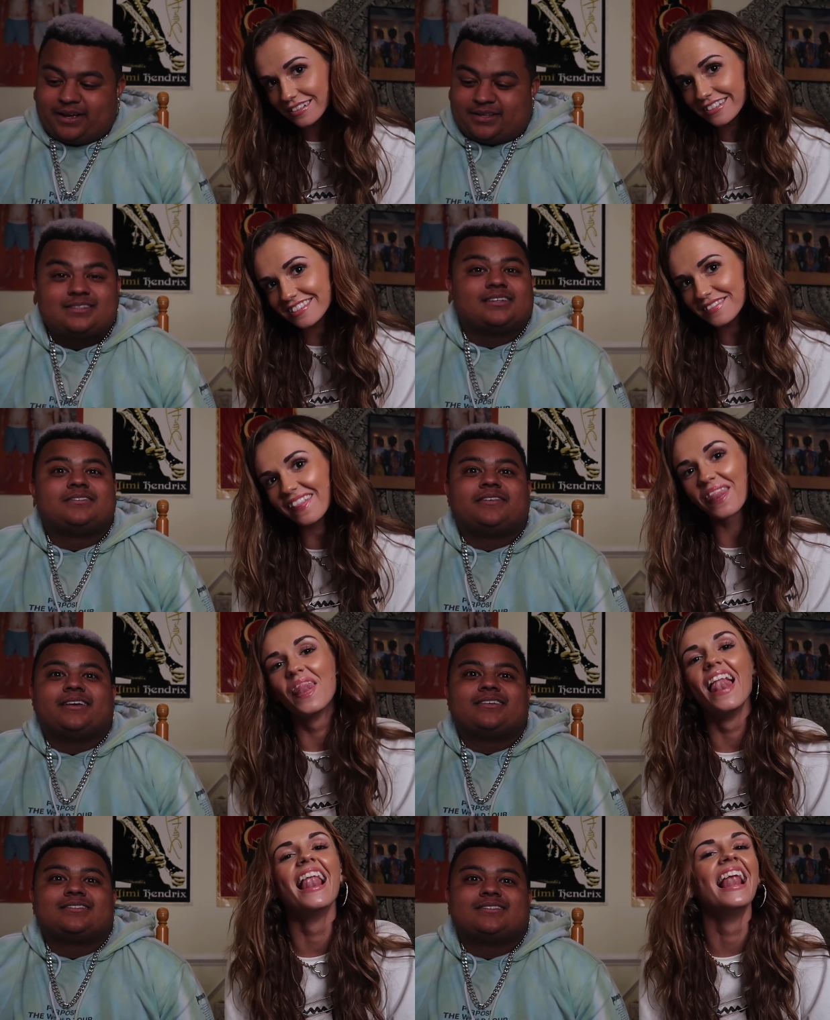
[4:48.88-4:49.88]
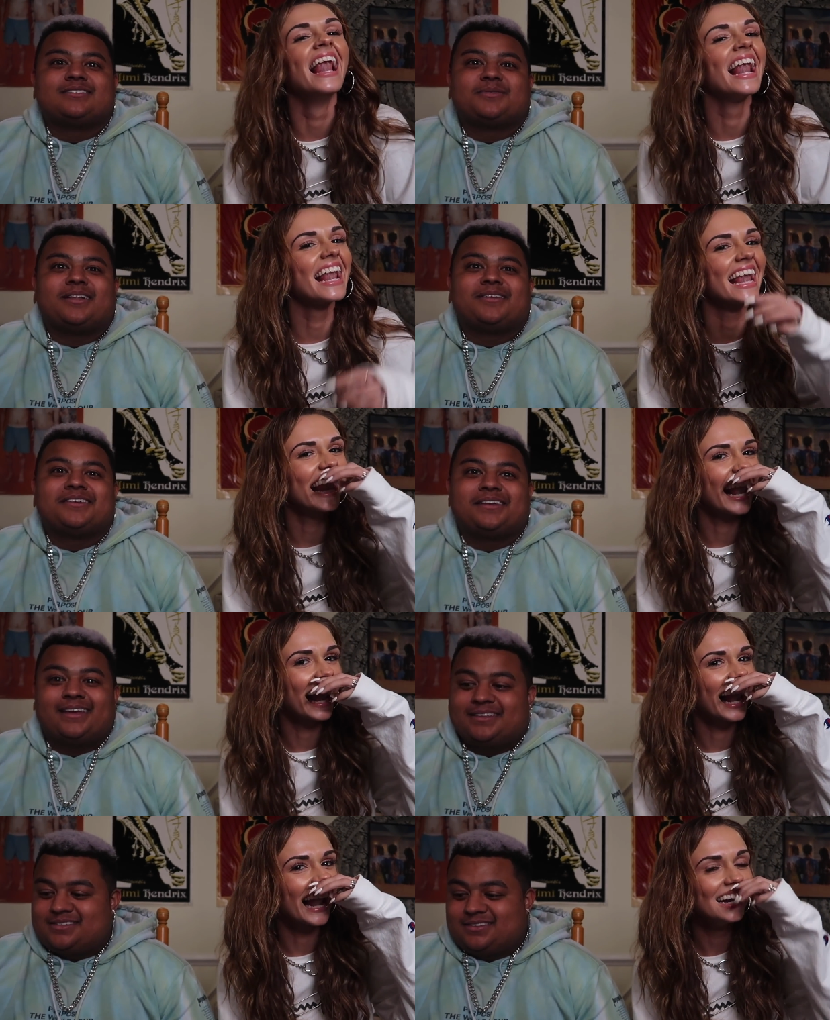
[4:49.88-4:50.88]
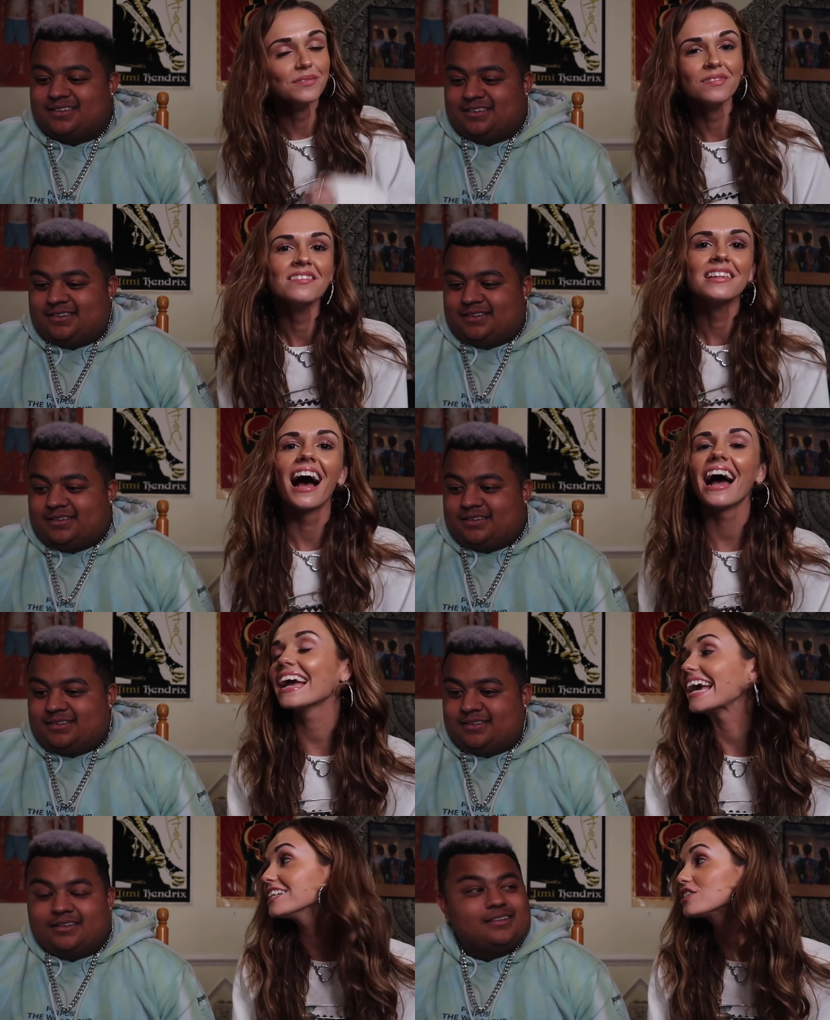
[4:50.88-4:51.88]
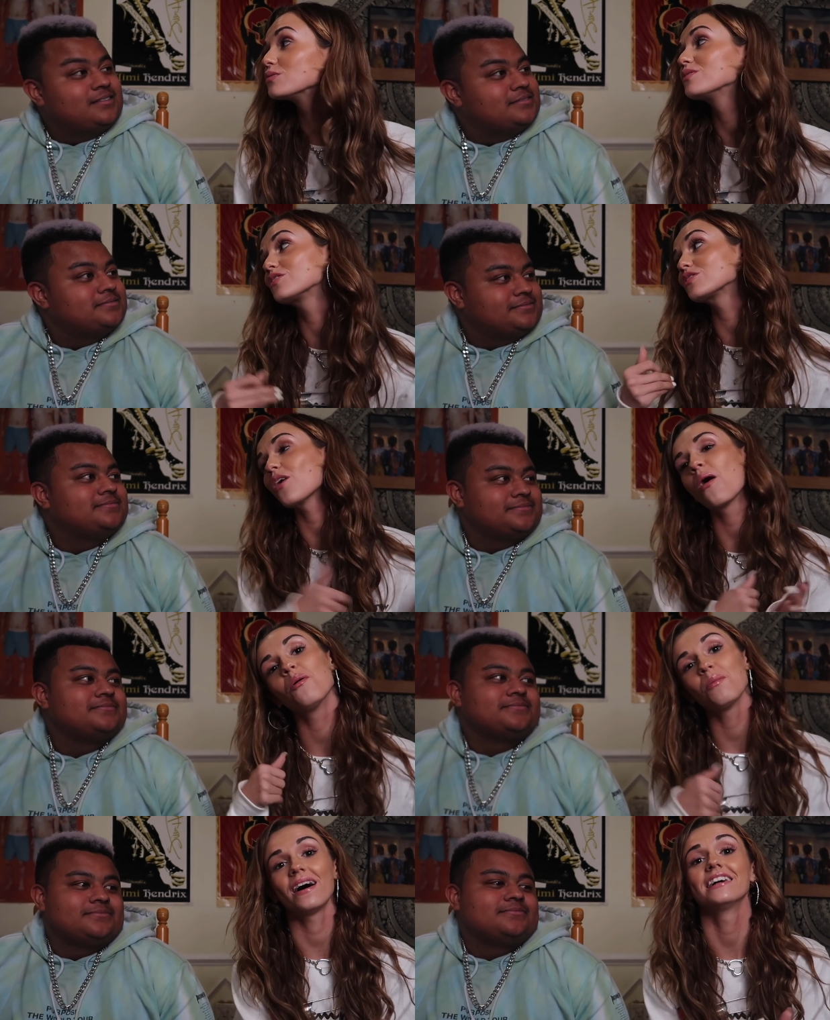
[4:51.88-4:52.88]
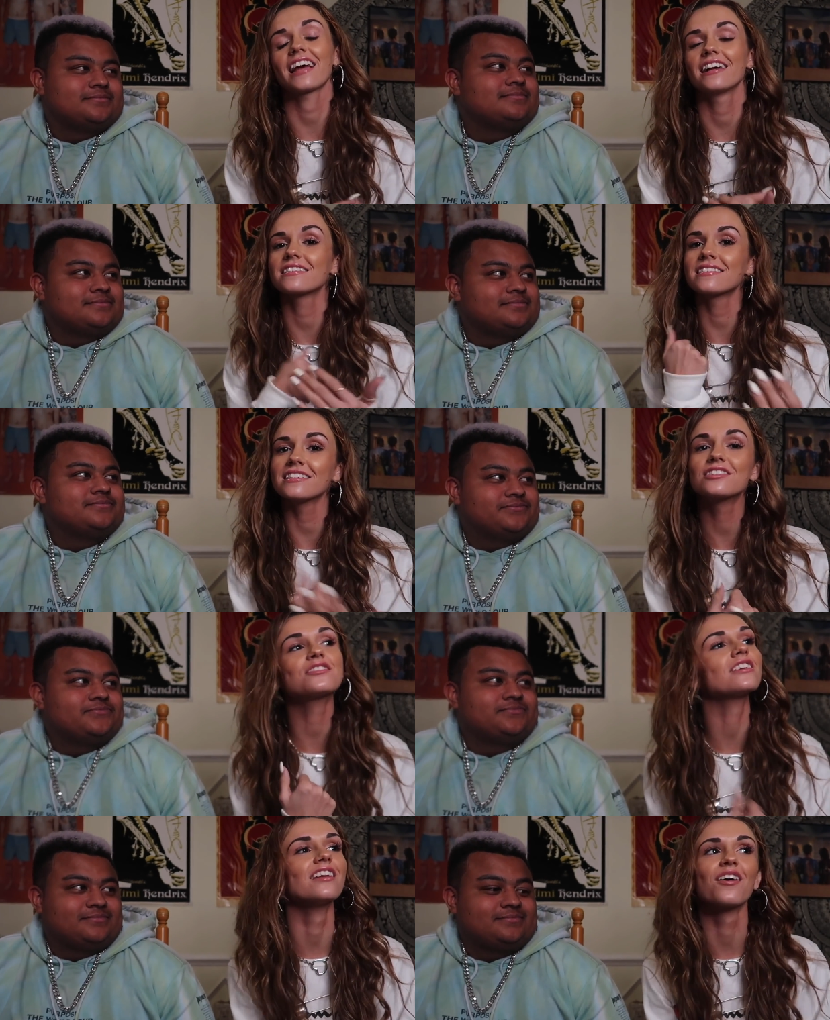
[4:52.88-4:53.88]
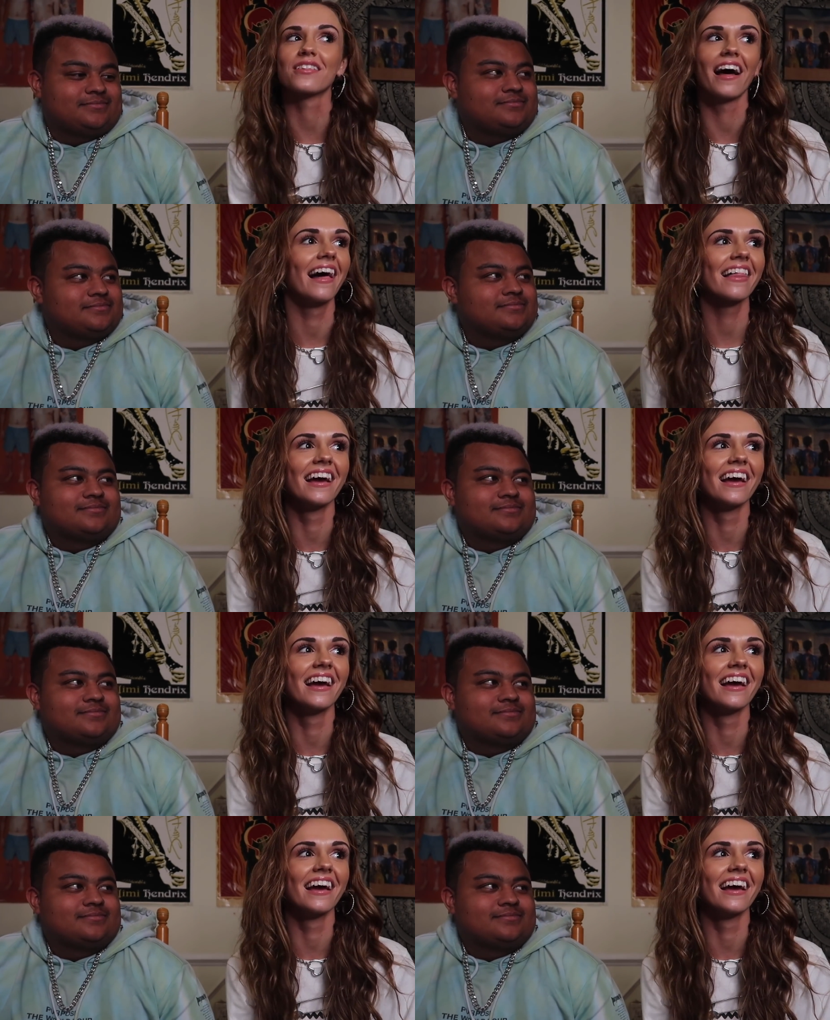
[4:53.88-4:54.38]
Speaker 1: when I had
Speaker 2: six figures is when I learned to dance.
Speaker 1: I hate you so much. I just mm. need you to know that.